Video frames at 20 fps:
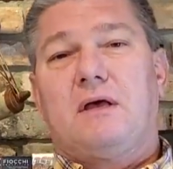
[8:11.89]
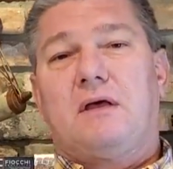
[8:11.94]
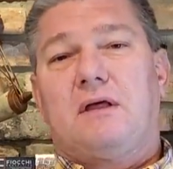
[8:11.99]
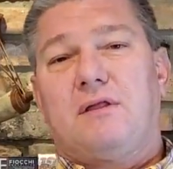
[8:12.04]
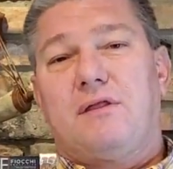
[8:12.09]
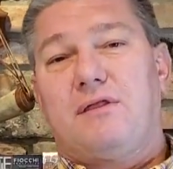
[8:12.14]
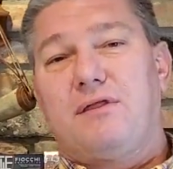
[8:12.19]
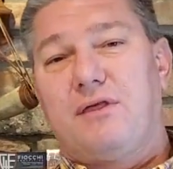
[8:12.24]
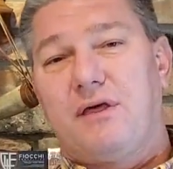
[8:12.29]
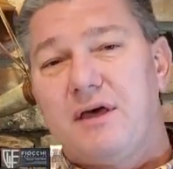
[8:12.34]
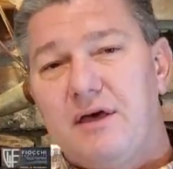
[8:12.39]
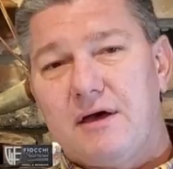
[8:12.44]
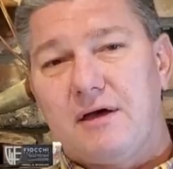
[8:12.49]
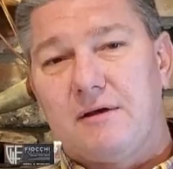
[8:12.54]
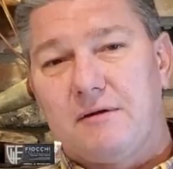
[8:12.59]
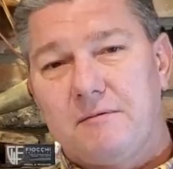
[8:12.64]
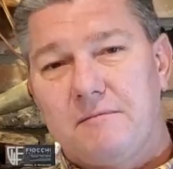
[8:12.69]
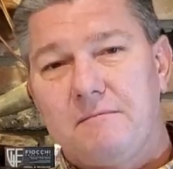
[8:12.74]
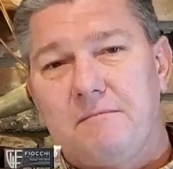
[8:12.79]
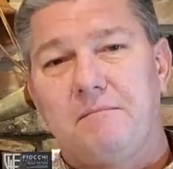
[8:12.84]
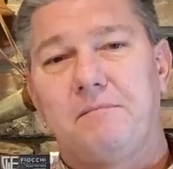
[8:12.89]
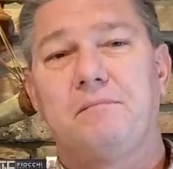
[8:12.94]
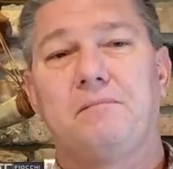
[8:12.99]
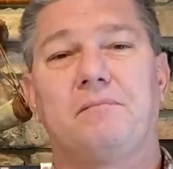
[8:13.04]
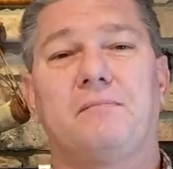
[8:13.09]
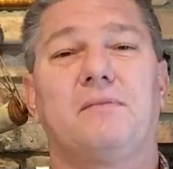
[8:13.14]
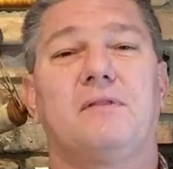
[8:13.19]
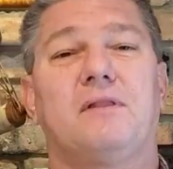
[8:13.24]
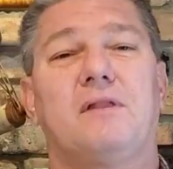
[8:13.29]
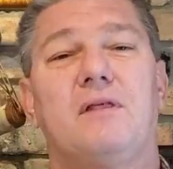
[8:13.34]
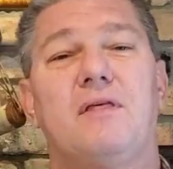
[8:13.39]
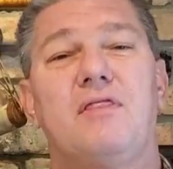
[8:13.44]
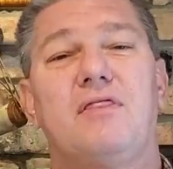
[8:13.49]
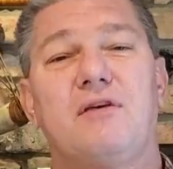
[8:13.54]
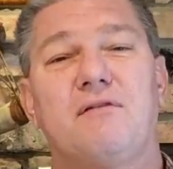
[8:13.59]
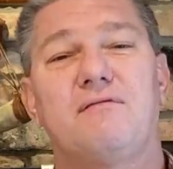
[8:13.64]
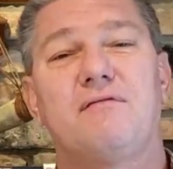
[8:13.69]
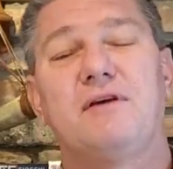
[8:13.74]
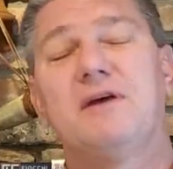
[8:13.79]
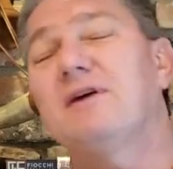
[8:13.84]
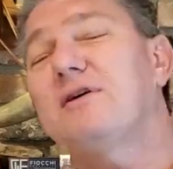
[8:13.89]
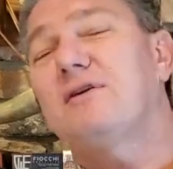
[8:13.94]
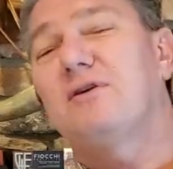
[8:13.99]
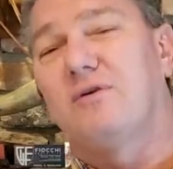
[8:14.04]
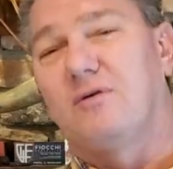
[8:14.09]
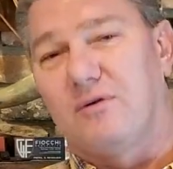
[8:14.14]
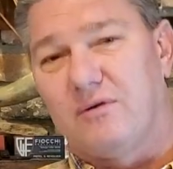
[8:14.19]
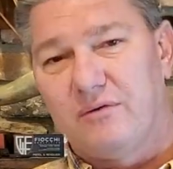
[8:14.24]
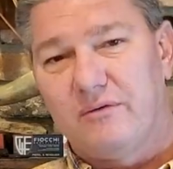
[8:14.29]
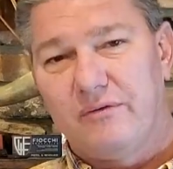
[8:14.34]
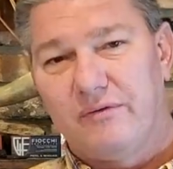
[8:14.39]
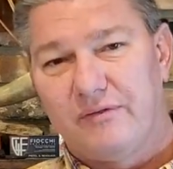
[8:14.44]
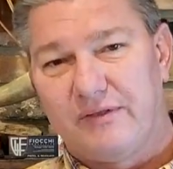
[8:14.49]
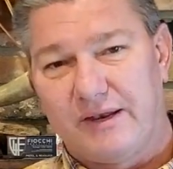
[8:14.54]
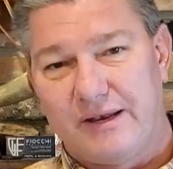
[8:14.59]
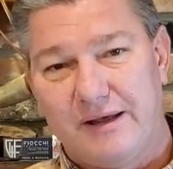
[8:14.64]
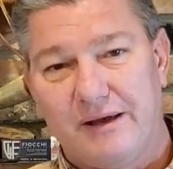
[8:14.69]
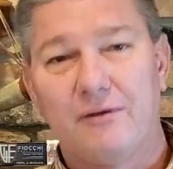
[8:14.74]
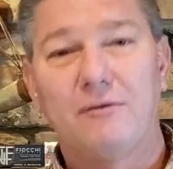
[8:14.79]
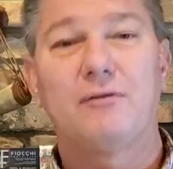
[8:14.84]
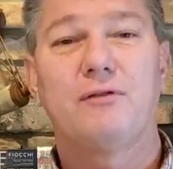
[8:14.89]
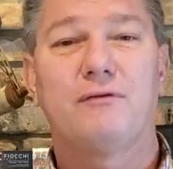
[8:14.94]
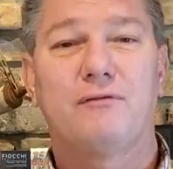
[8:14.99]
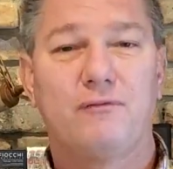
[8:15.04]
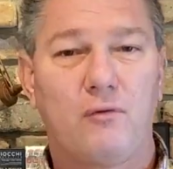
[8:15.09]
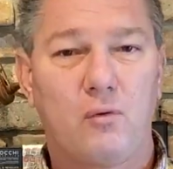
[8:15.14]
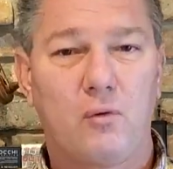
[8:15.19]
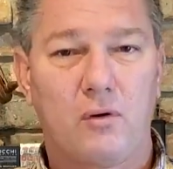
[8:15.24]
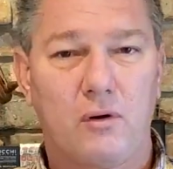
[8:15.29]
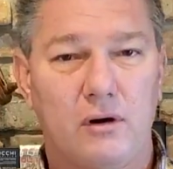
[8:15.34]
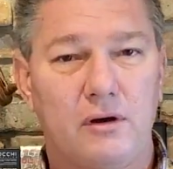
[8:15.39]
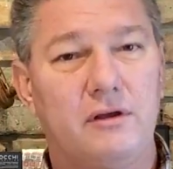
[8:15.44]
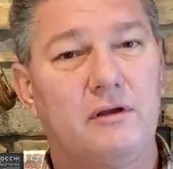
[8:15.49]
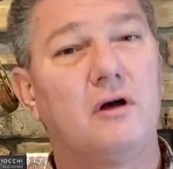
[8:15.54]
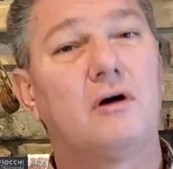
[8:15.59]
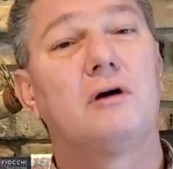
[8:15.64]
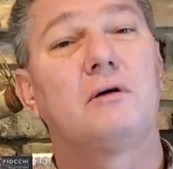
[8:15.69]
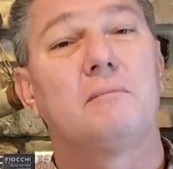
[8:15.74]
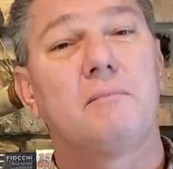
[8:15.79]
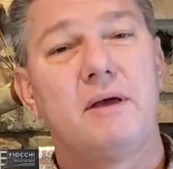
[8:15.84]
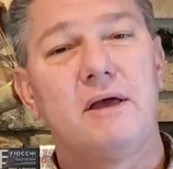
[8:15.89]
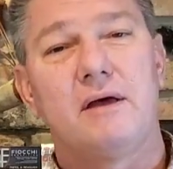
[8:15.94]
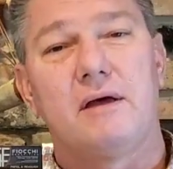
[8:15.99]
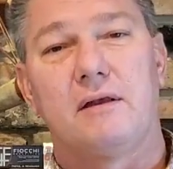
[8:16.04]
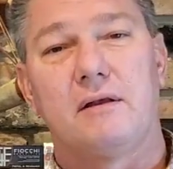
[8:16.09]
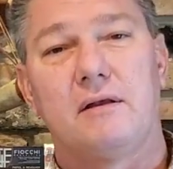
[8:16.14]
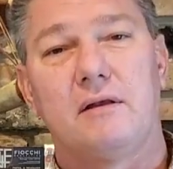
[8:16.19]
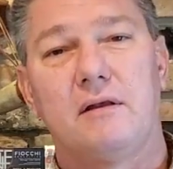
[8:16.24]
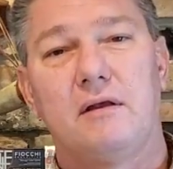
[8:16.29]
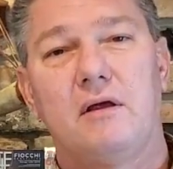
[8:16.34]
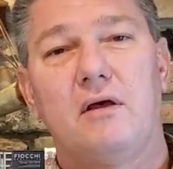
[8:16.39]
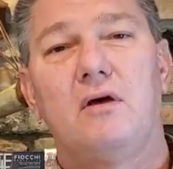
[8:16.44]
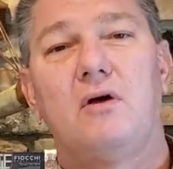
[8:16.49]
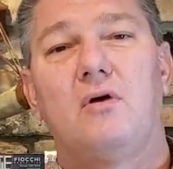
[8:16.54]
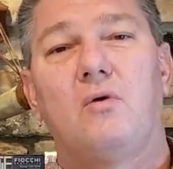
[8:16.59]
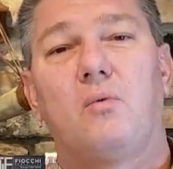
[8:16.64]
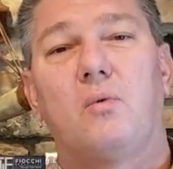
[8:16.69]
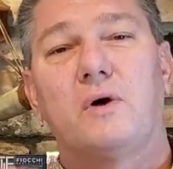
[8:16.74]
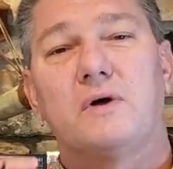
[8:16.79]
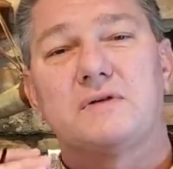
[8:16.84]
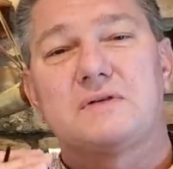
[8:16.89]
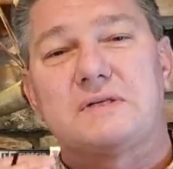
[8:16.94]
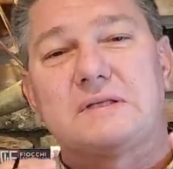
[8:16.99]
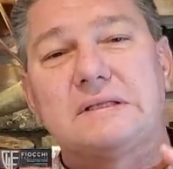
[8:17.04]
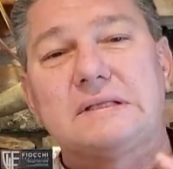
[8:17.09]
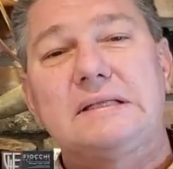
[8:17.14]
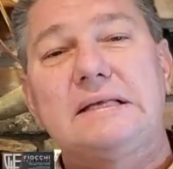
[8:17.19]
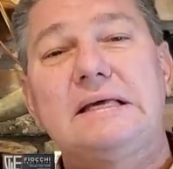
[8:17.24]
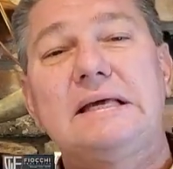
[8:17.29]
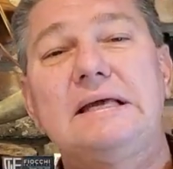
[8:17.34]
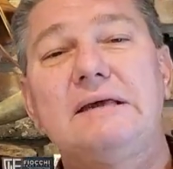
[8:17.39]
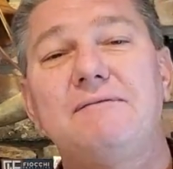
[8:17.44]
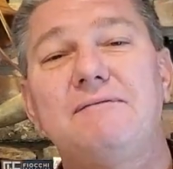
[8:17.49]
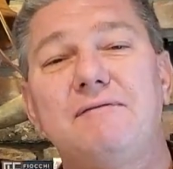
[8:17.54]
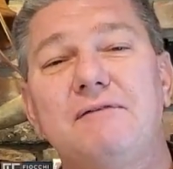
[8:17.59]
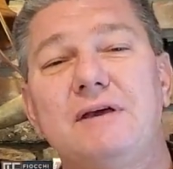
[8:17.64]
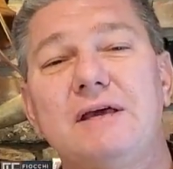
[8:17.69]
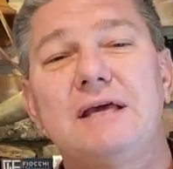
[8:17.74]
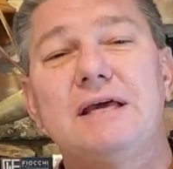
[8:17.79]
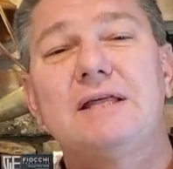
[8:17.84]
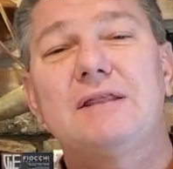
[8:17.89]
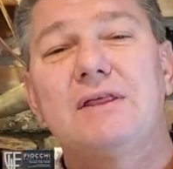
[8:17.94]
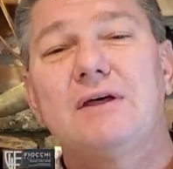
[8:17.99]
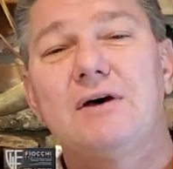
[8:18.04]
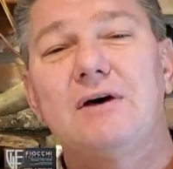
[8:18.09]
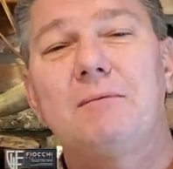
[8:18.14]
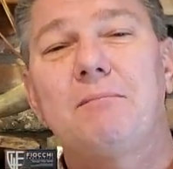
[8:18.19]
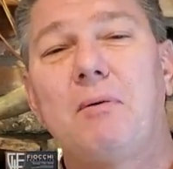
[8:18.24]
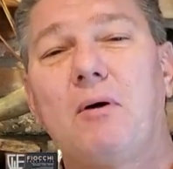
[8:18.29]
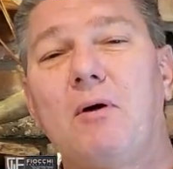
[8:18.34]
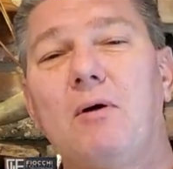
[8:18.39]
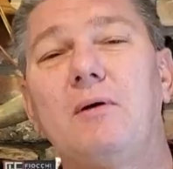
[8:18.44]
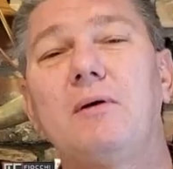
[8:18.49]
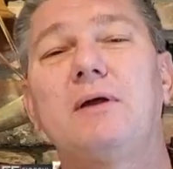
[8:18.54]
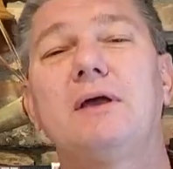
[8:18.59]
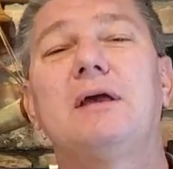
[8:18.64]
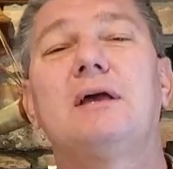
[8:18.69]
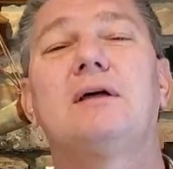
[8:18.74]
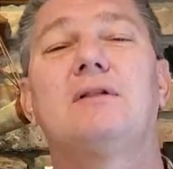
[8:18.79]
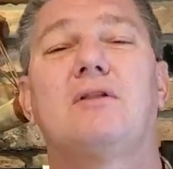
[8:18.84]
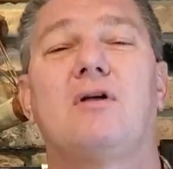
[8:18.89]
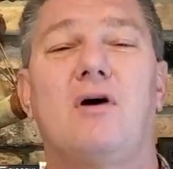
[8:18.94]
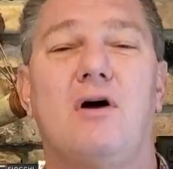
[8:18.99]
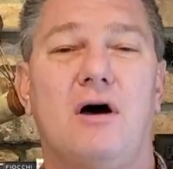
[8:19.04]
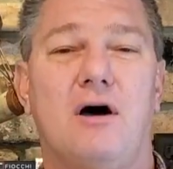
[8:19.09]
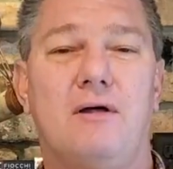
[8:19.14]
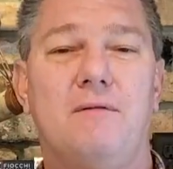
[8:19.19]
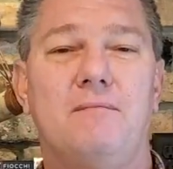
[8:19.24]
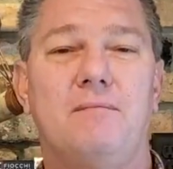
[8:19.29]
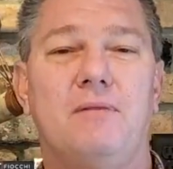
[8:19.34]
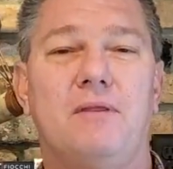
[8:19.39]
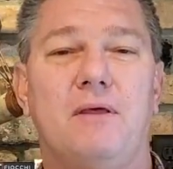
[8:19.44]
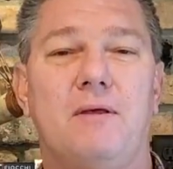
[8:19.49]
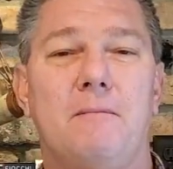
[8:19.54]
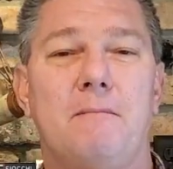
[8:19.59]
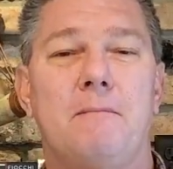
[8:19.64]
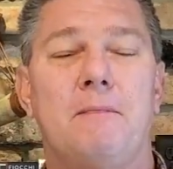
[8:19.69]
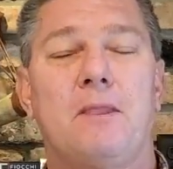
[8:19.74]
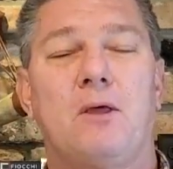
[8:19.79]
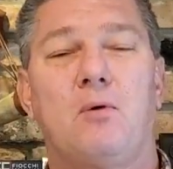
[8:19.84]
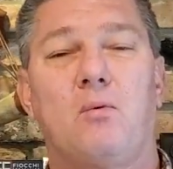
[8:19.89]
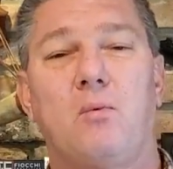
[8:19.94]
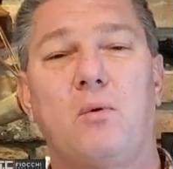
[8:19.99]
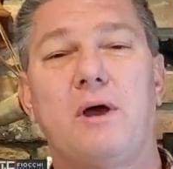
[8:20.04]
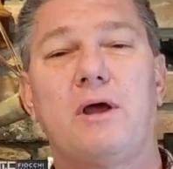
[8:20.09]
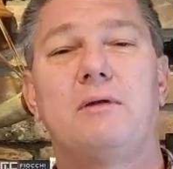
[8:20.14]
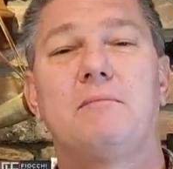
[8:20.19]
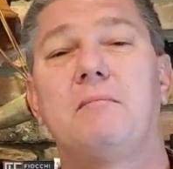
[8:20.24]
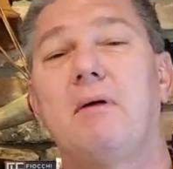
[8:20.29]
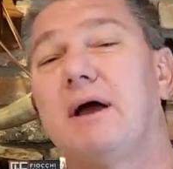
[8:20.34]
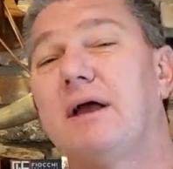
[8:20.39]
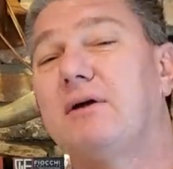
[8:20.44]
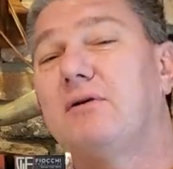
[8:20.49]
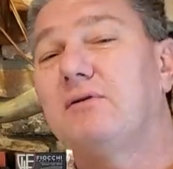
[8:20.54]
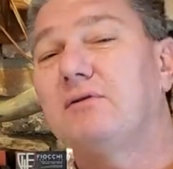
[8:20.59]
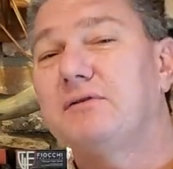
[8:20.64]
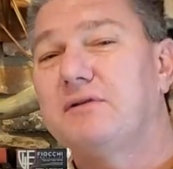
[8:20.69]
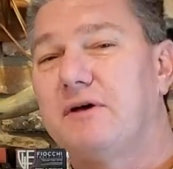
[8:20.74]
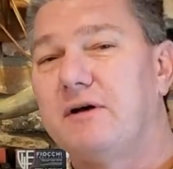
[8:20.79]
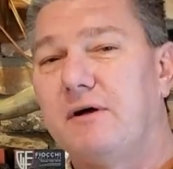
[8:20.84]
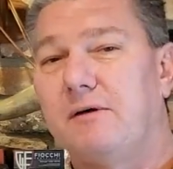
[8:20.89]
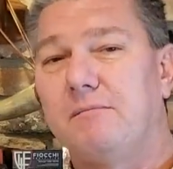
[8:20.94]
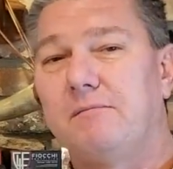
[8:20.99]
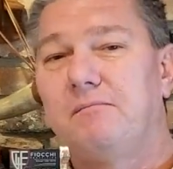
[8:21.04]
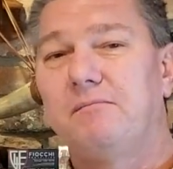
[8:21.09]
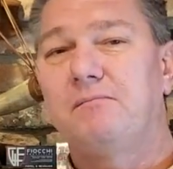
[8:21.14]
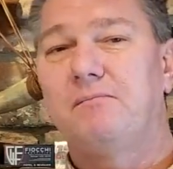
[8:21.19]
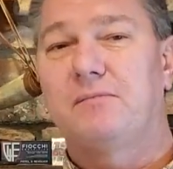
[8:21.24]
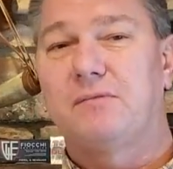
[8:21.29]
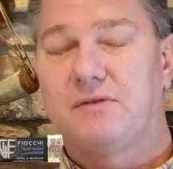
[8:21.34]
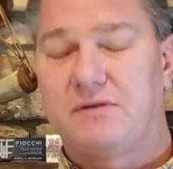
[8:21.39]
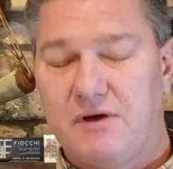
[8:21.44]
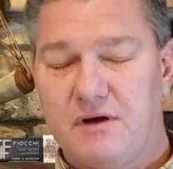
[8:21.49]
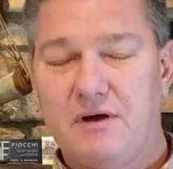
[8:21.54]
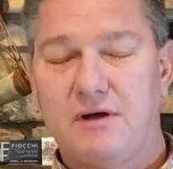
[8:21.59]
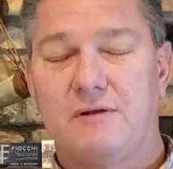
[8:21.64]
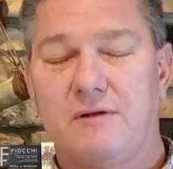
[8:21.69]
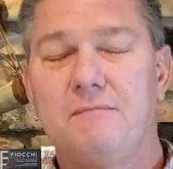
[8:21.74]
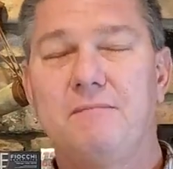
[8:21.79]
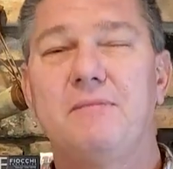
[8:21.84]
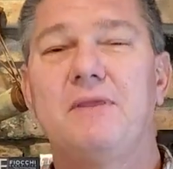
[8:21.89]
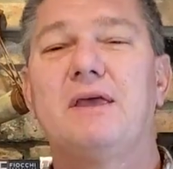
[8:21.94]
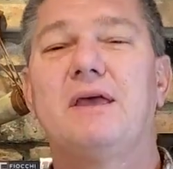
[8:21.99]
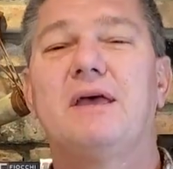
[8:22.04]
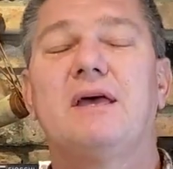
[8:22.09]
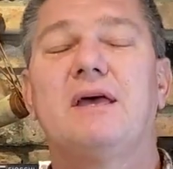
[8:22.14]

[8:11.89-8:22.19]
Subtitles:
Then the vehicle that held the 4 young men was leaving the parking lot when Michael Dunn,